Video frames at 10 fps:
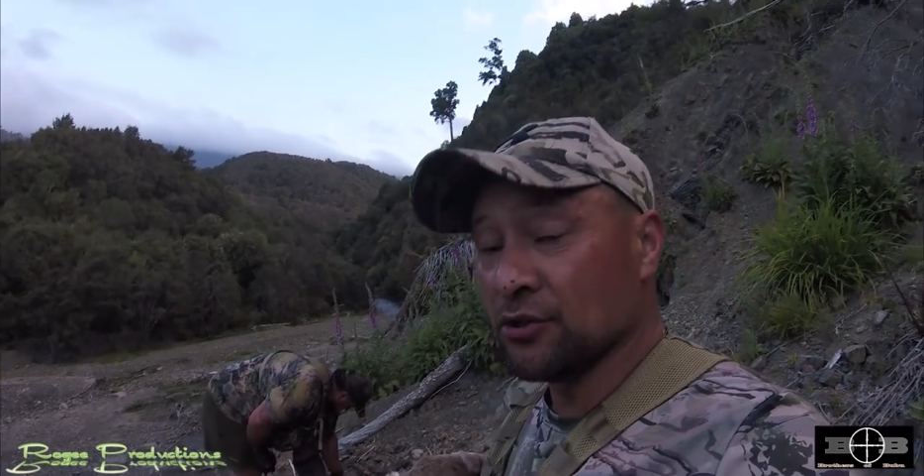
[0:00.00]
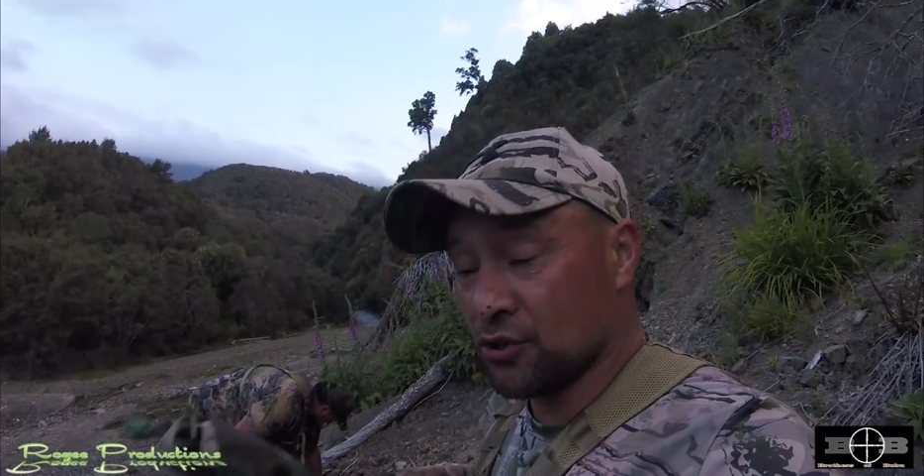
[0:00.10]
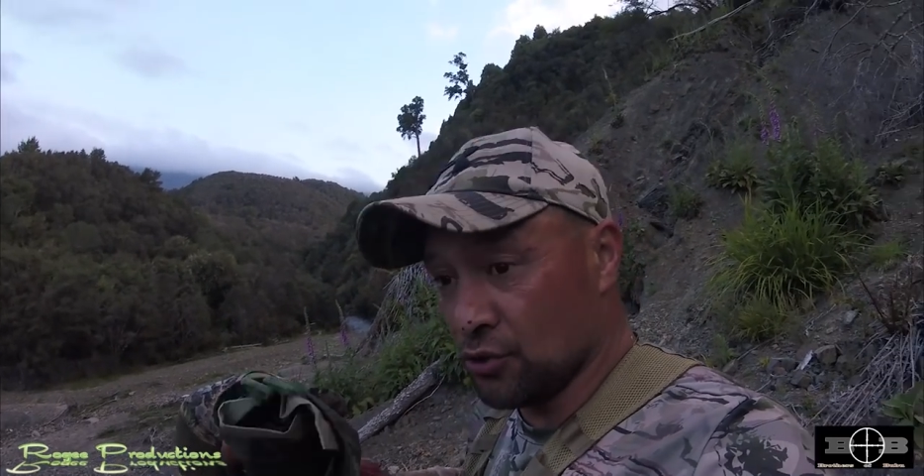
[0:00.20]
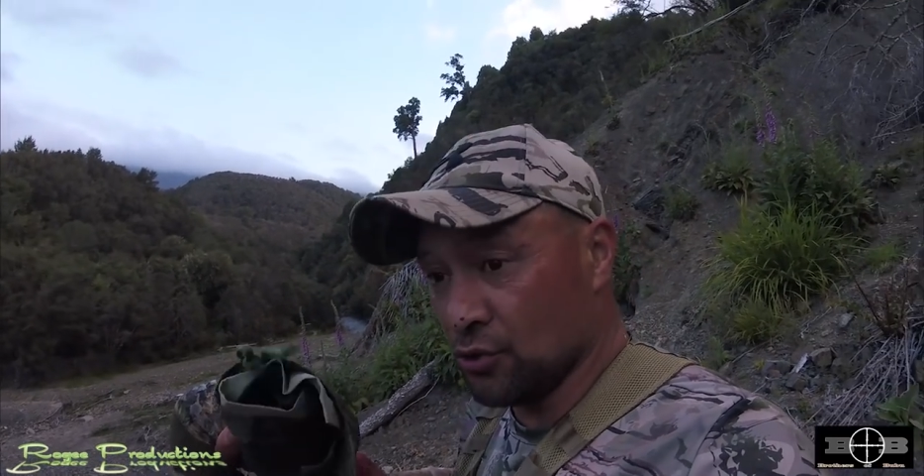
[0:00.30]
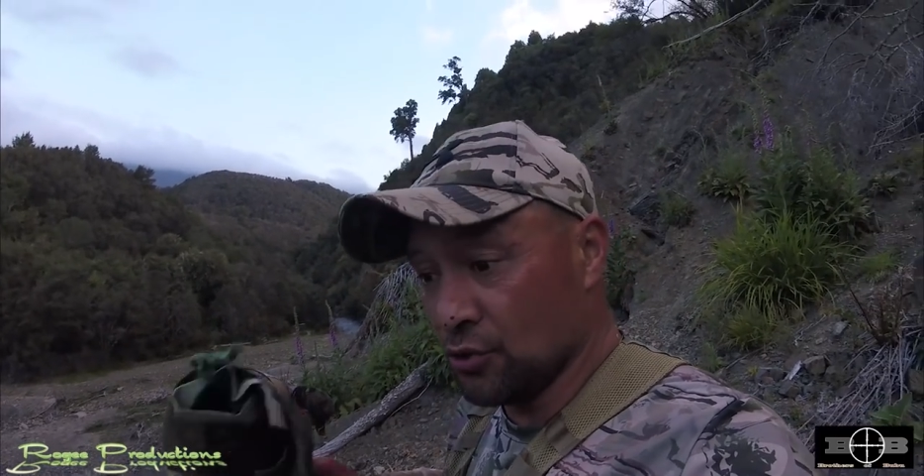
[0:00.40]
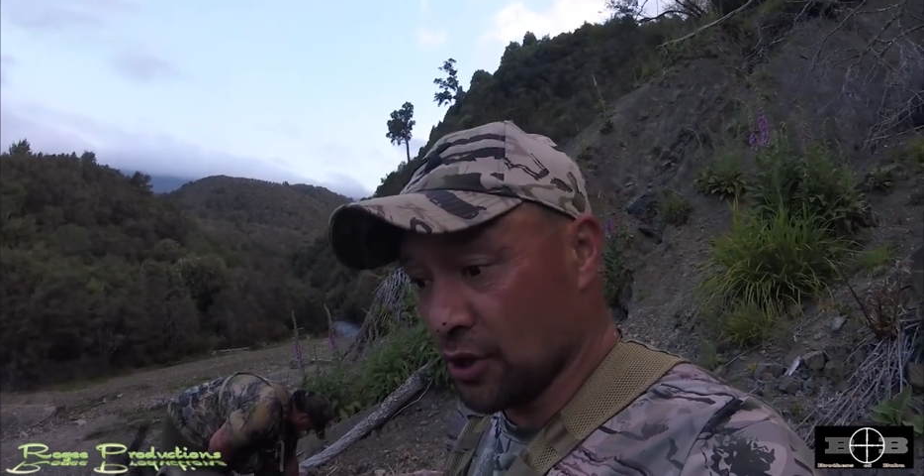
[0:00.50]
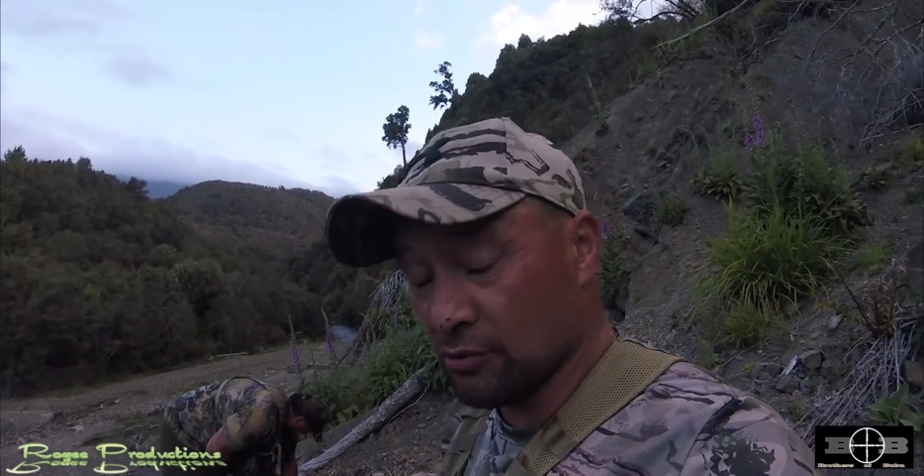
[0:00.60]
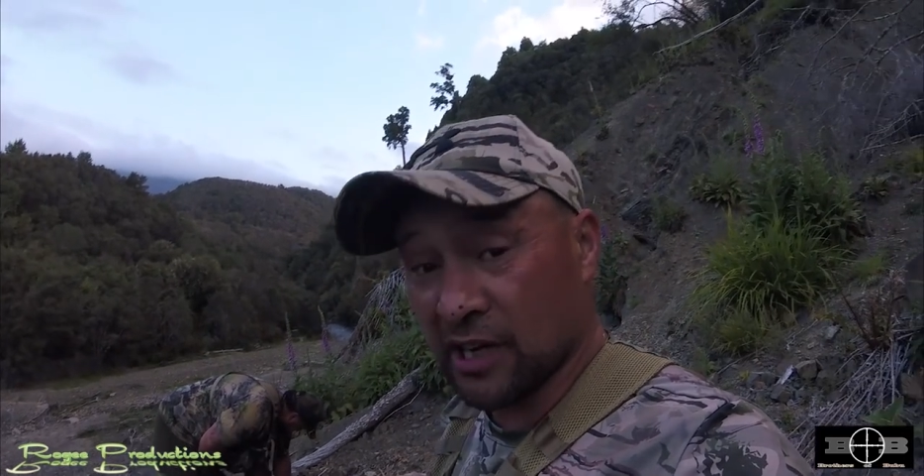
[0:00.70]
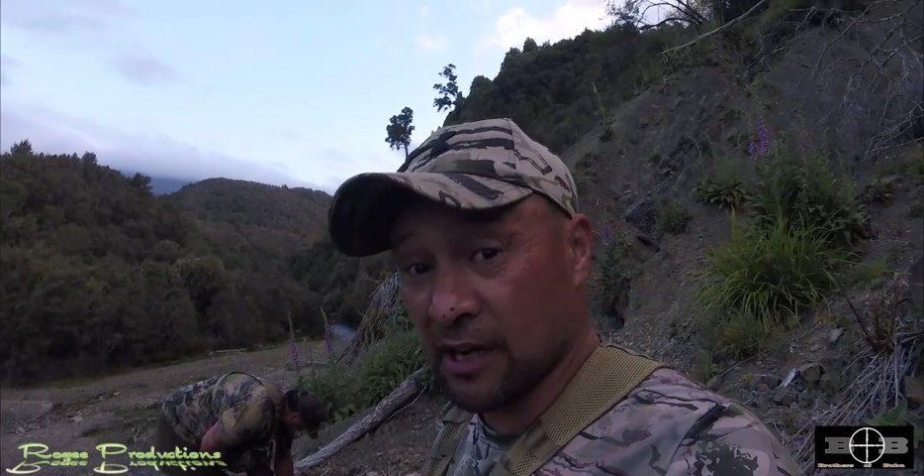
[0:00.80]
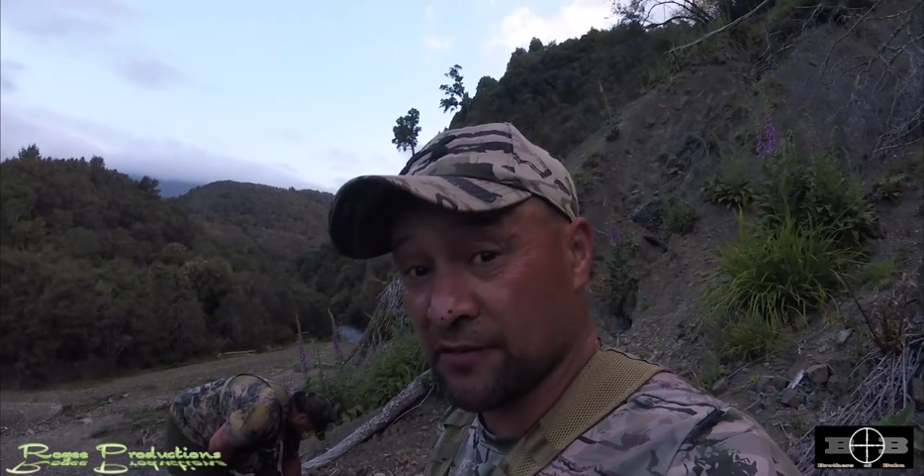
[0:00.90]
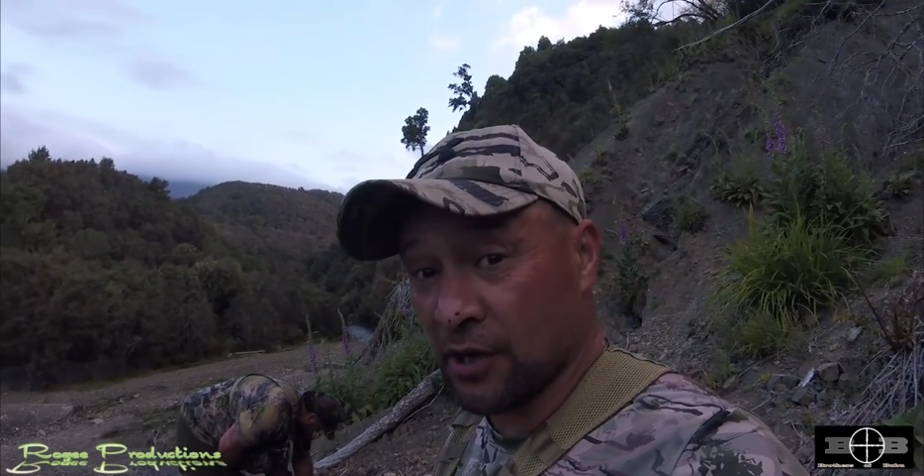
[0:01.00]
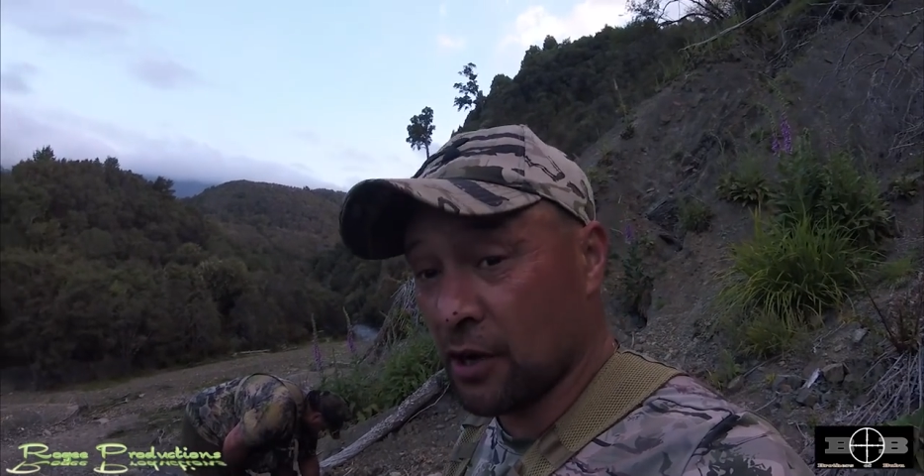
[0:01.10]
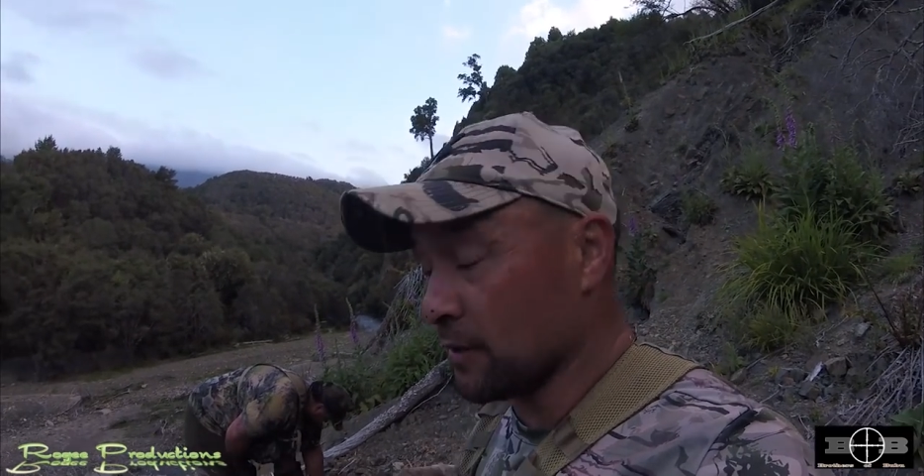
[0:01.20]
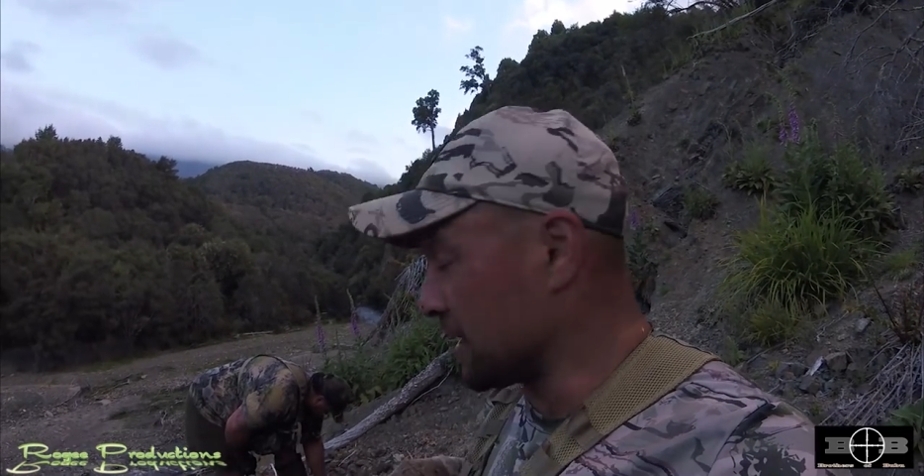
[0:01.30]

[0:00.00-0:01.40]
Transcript: to recover the whole